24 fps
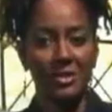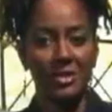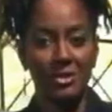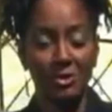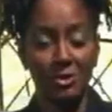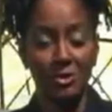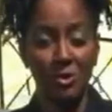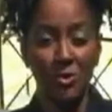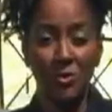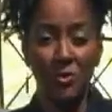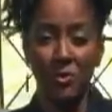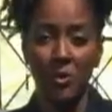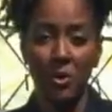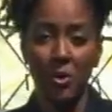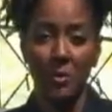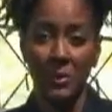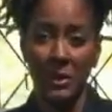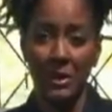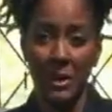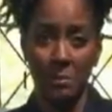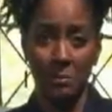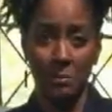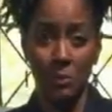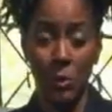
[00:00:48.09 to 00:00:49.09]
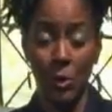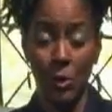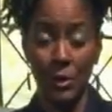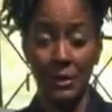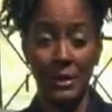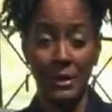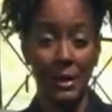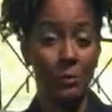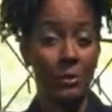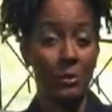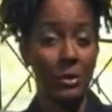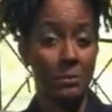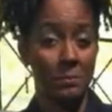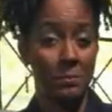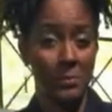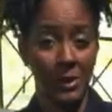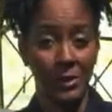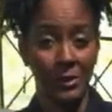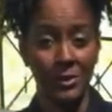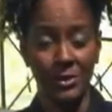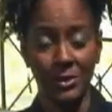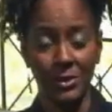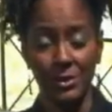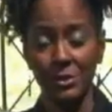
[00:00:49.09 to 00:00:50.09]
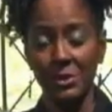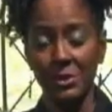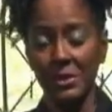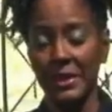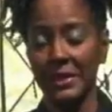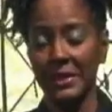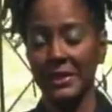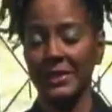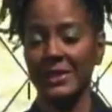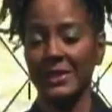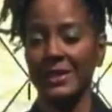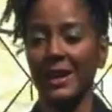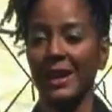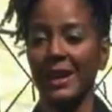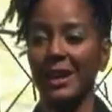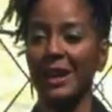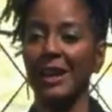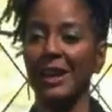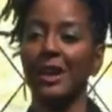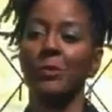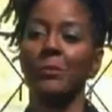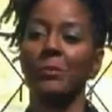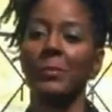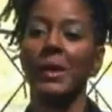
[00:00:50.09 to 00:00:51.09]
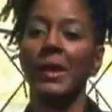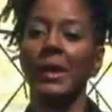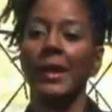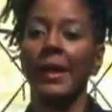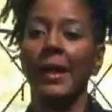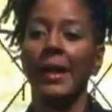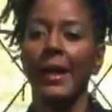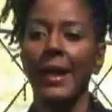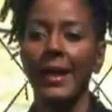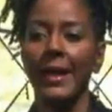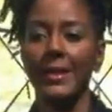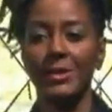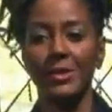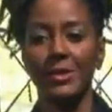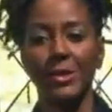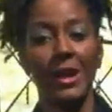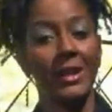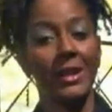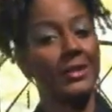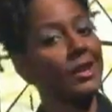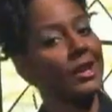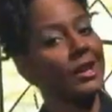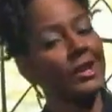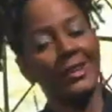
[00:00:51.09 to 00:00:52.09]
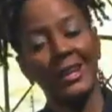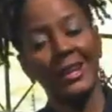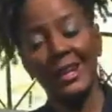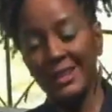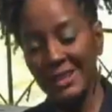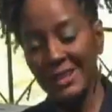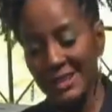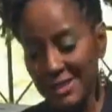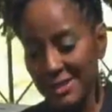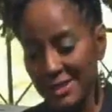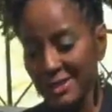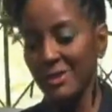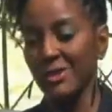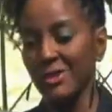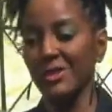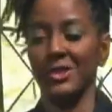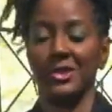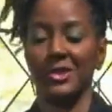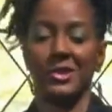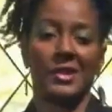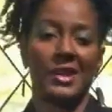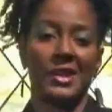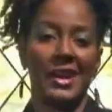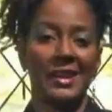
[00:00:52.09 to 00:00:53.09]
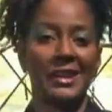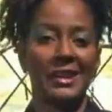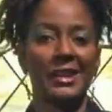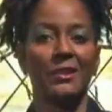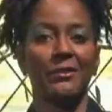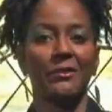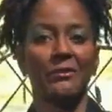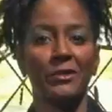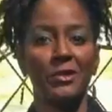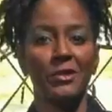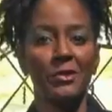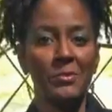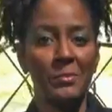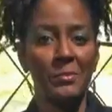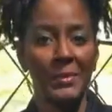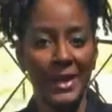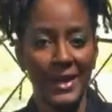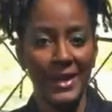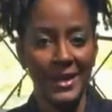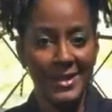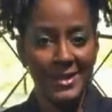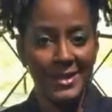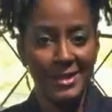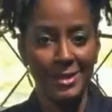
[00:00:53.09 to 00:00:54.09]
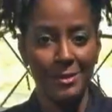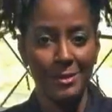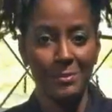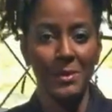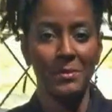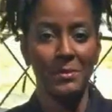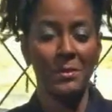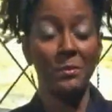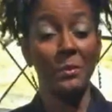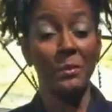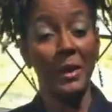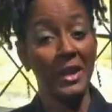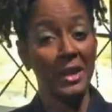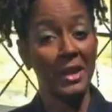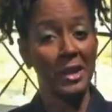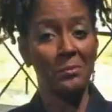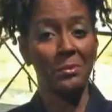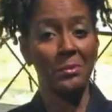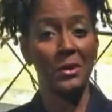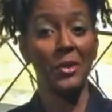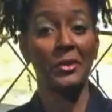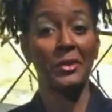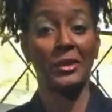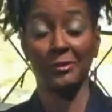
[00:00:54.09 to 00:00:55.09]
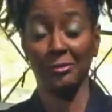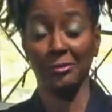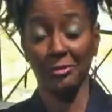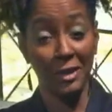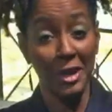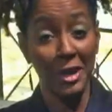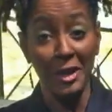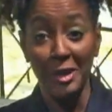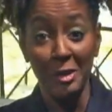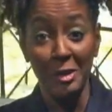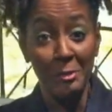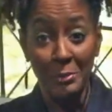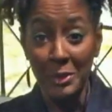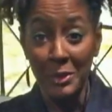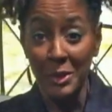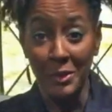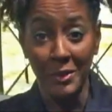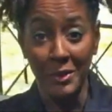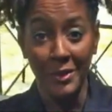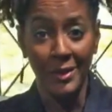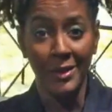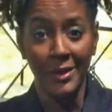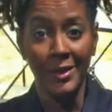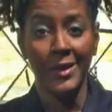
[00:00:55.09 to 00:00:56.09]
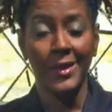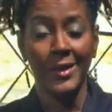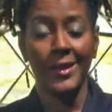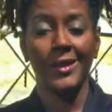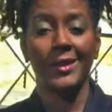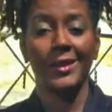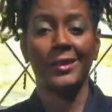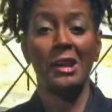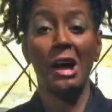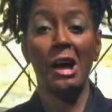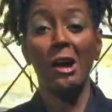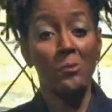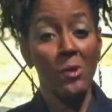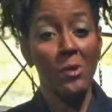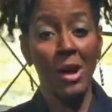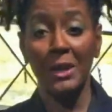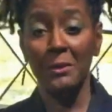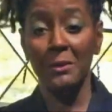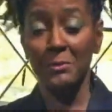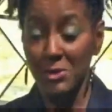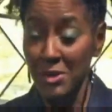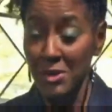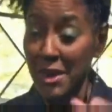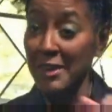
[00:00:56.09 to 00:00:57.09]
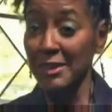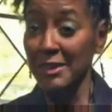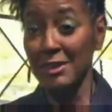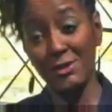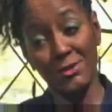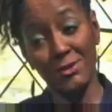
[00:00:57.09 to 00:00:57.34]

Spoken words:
to school for me that morning. They were in middle school at the time. And so I thought, now this is good. I get a few minutes to put my makeup on in front of the mirror, not while I'm trying to